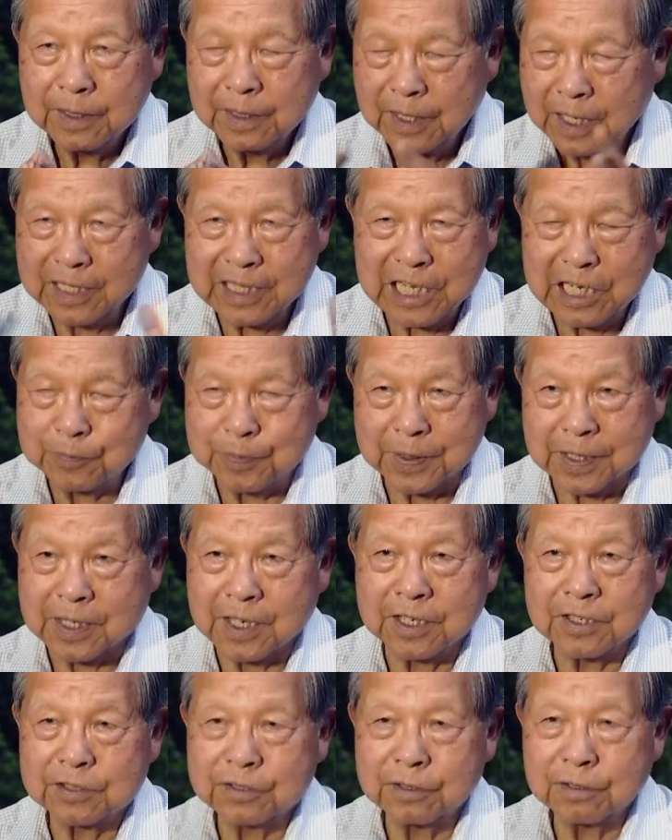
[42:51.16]
And that's
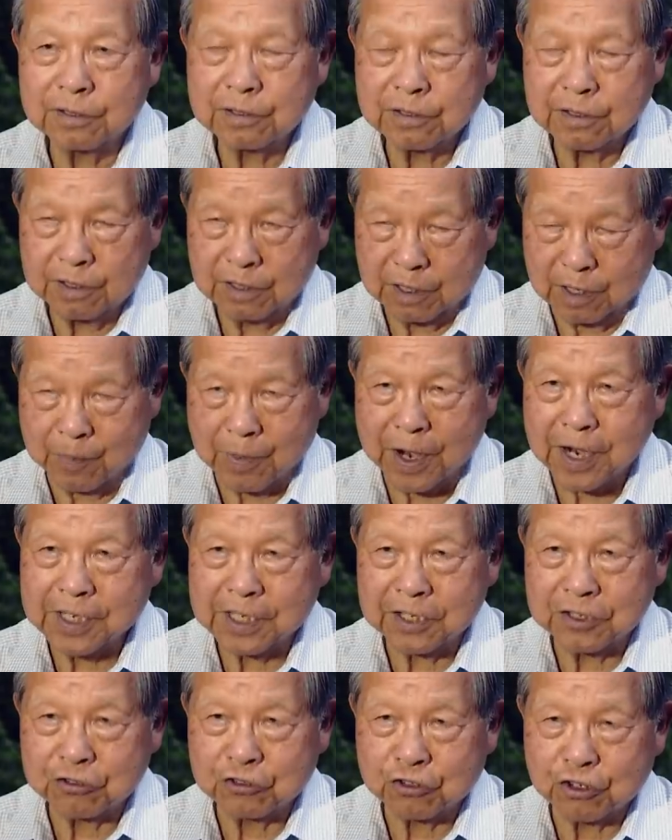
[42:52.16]
because America
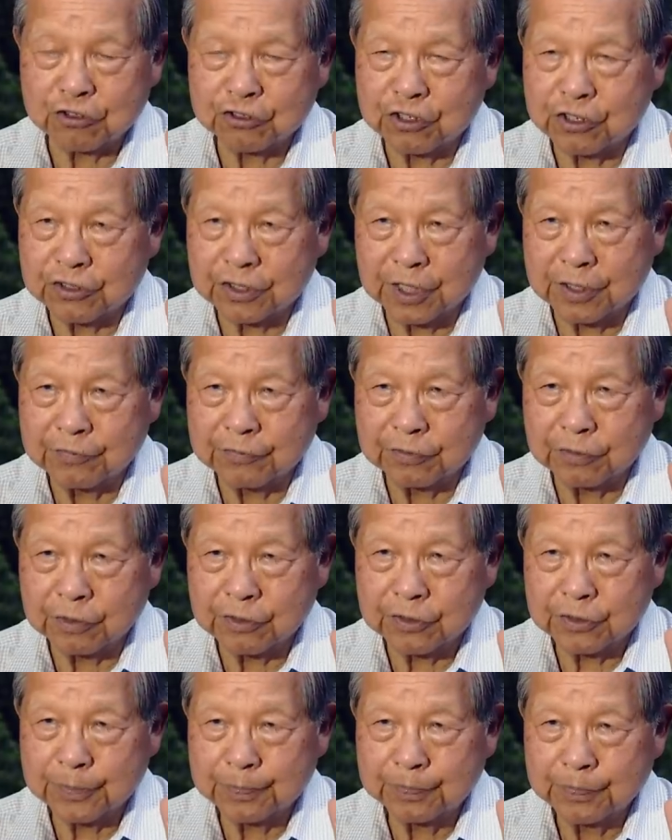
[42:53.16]
exerts its
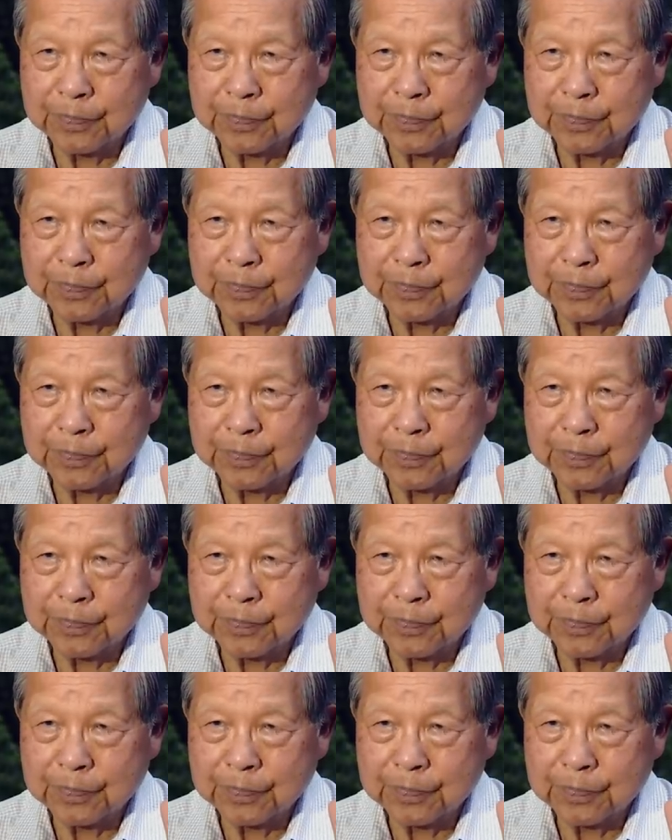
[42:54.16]
influence.